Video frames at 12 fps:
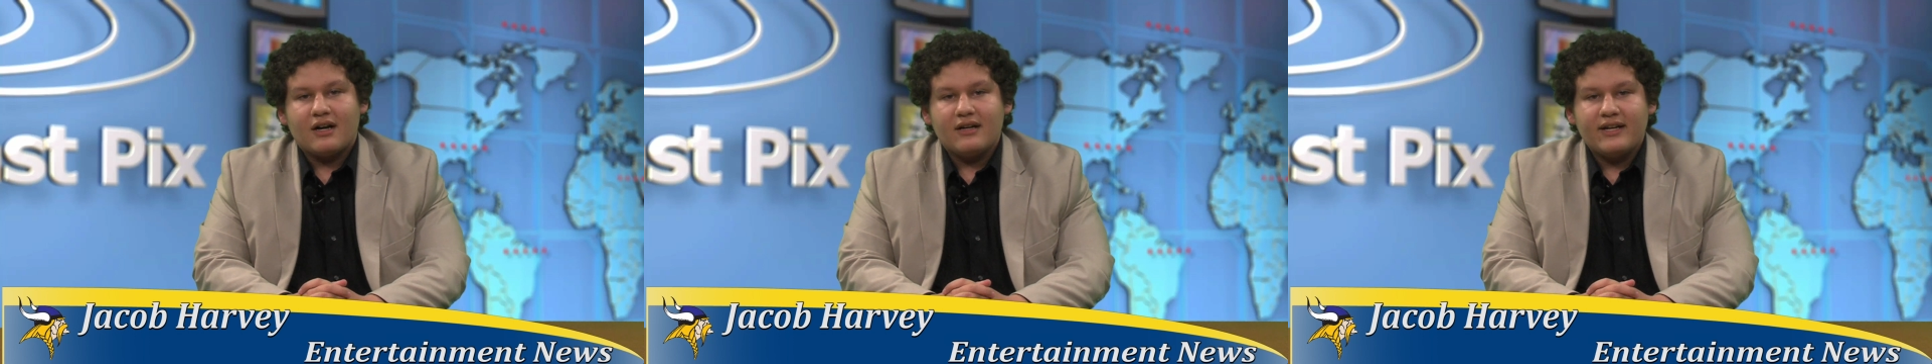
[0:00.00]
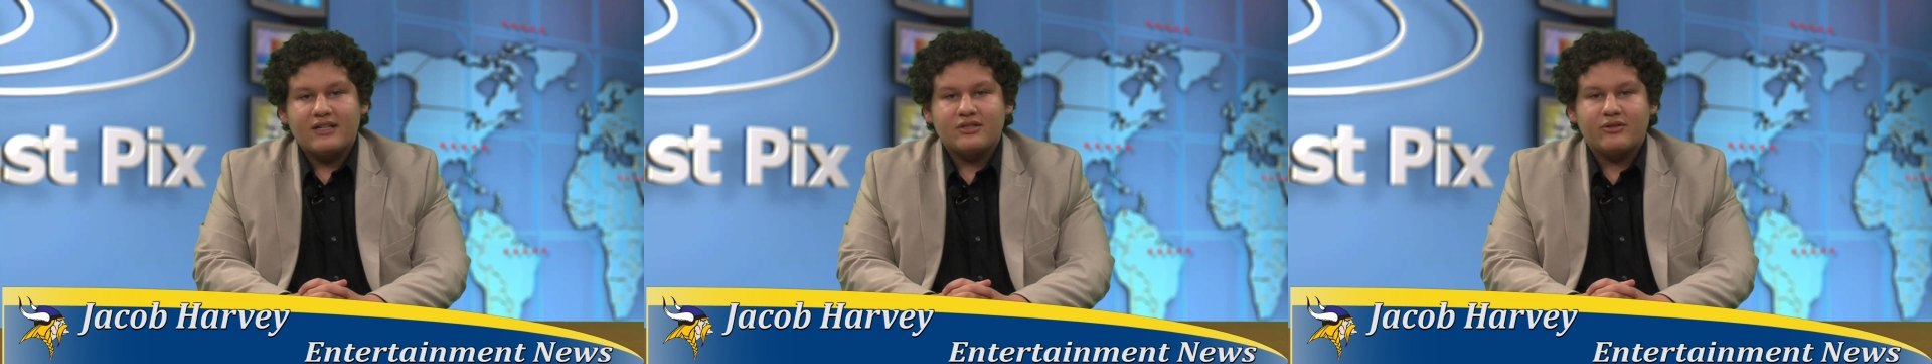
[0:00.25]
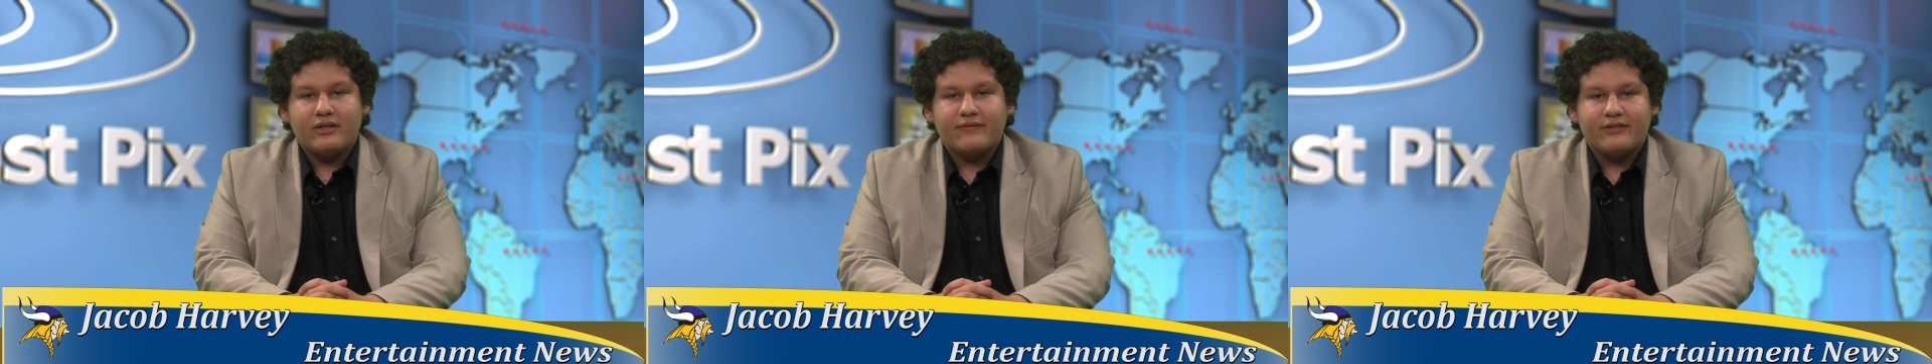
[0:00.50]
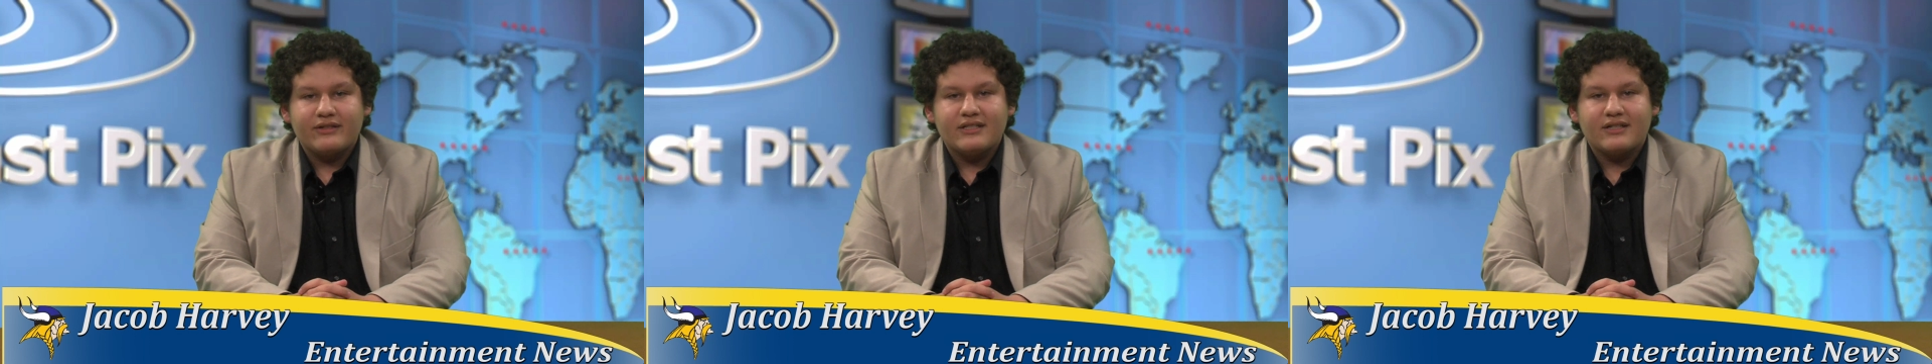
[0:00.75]
Our next story
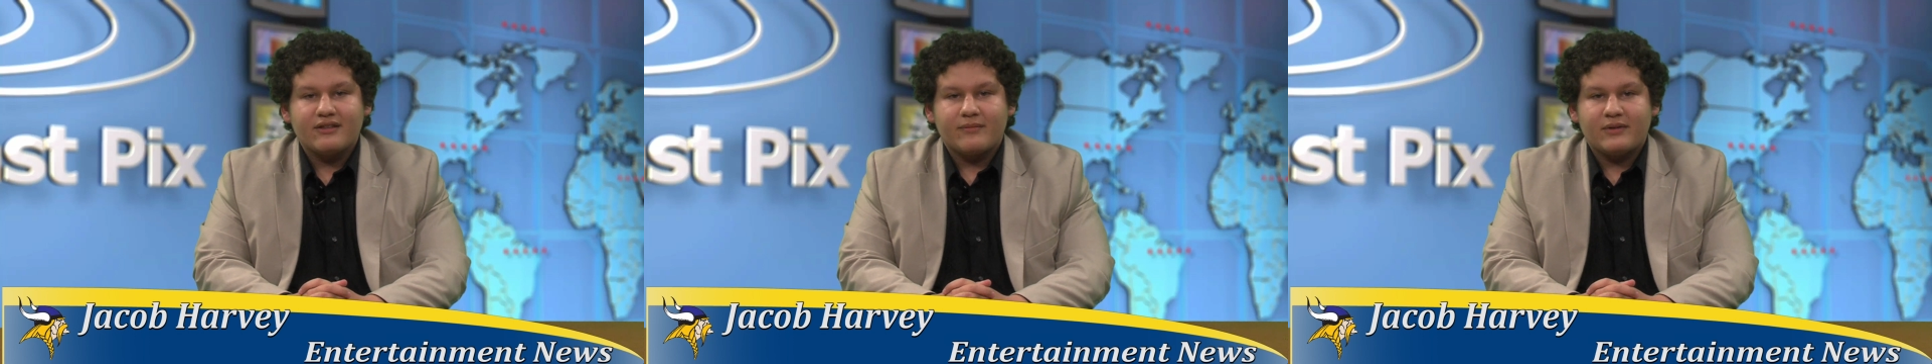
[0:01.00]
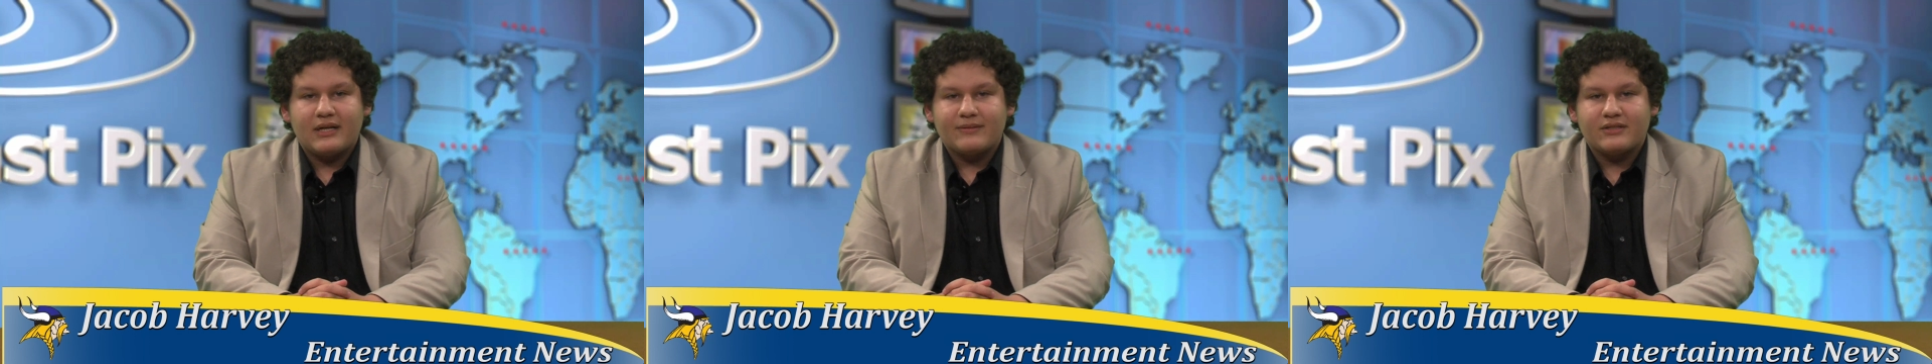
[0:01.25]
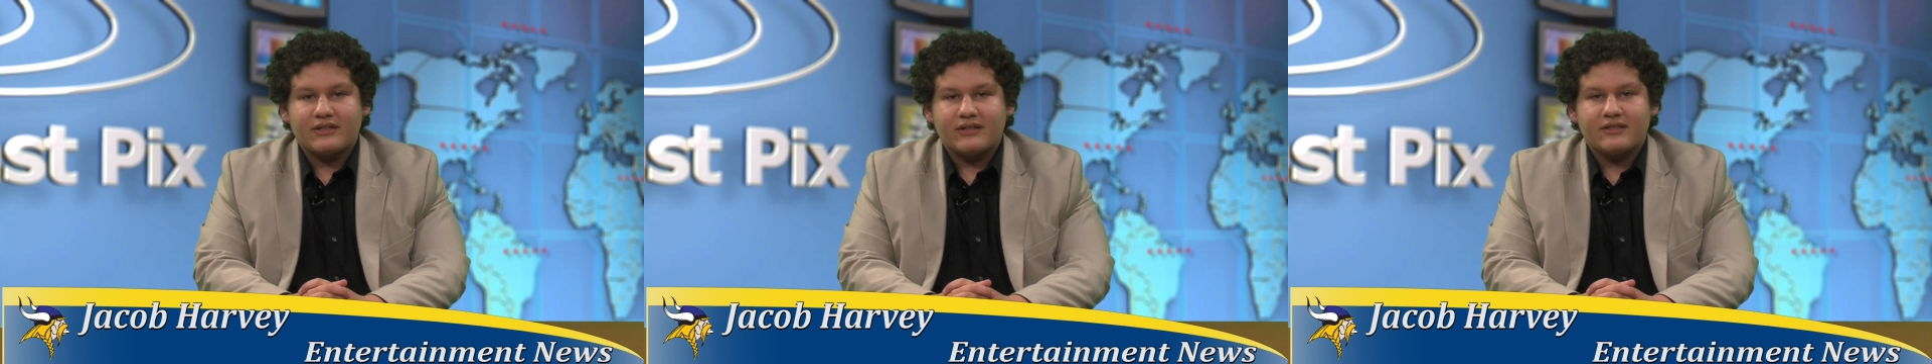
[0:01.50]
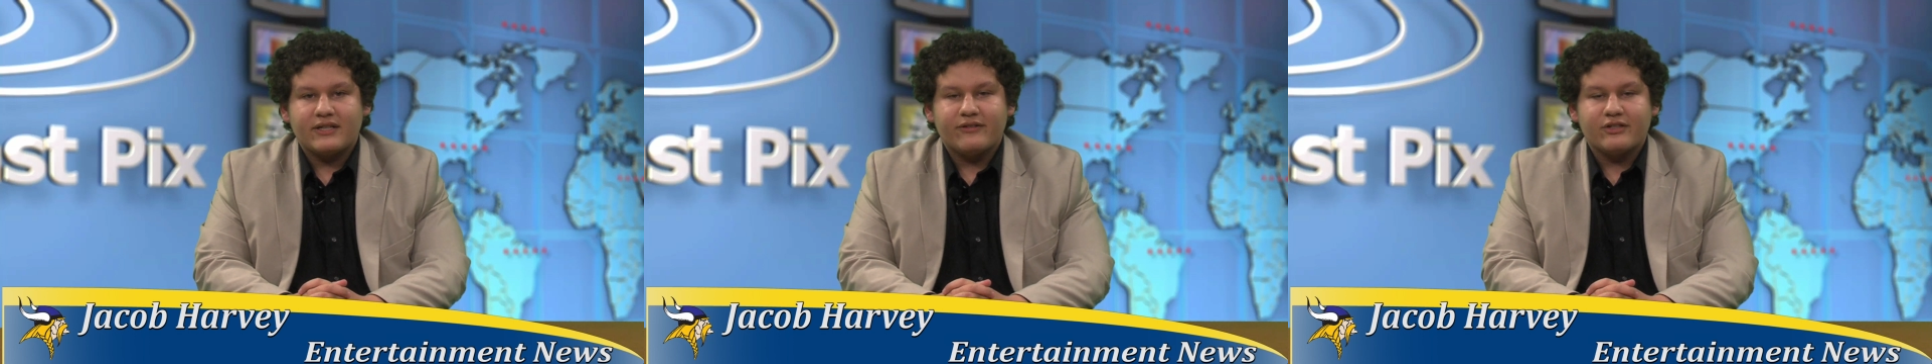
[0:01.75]
focuses on the pop
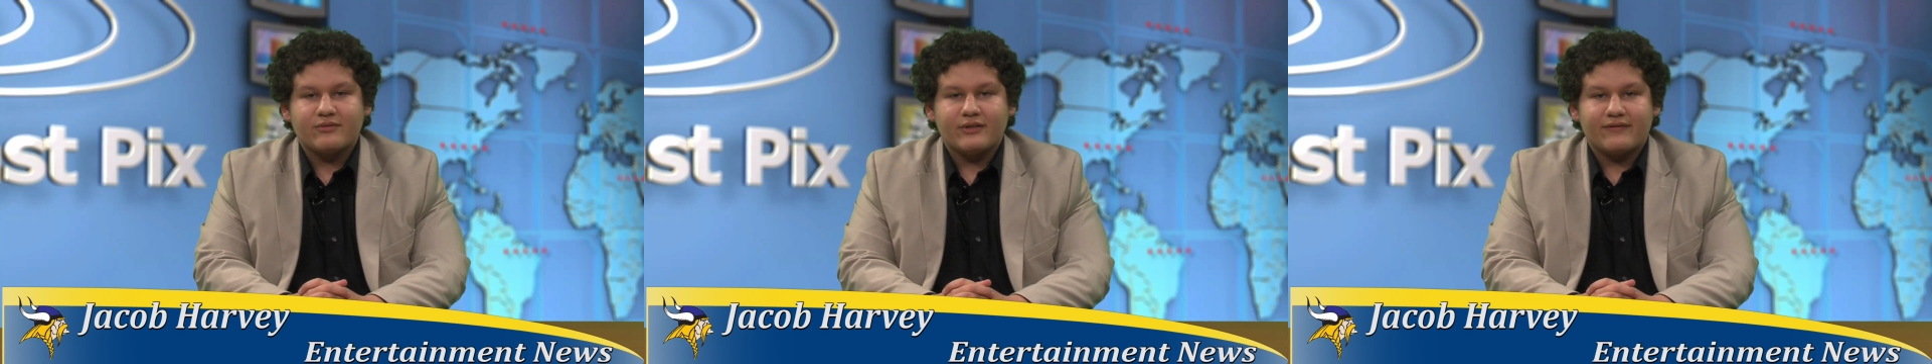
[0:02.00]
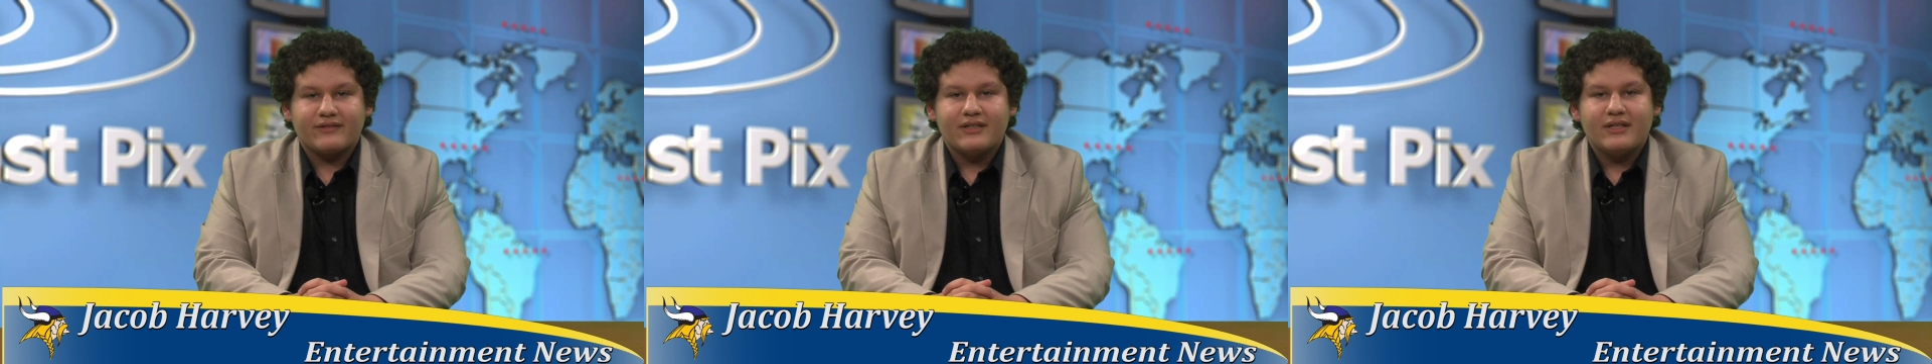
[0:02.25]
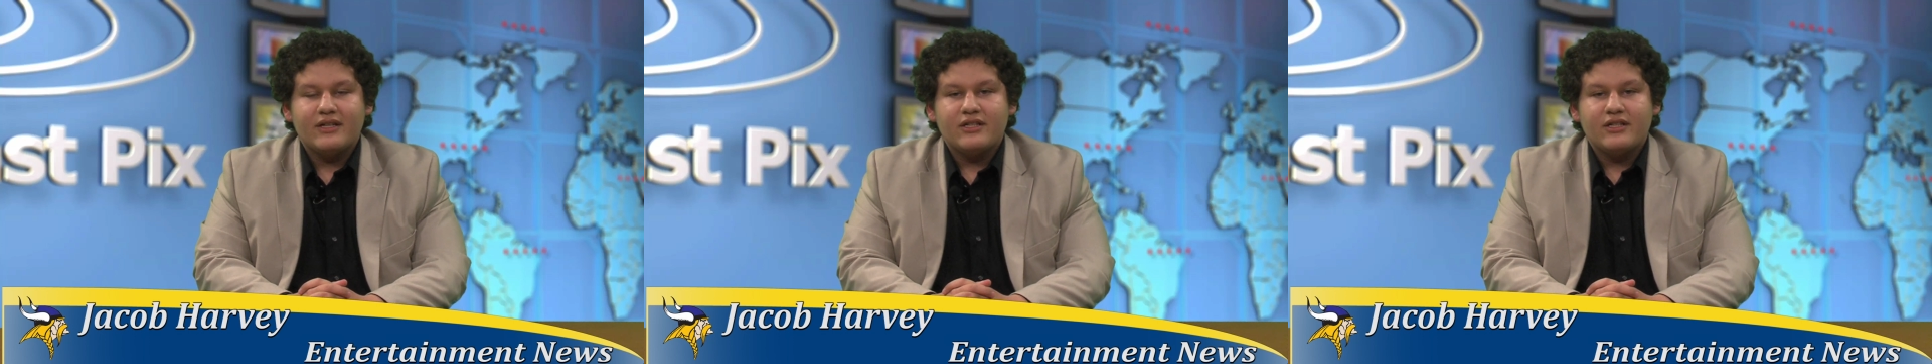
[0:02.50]
star Taylor Swift.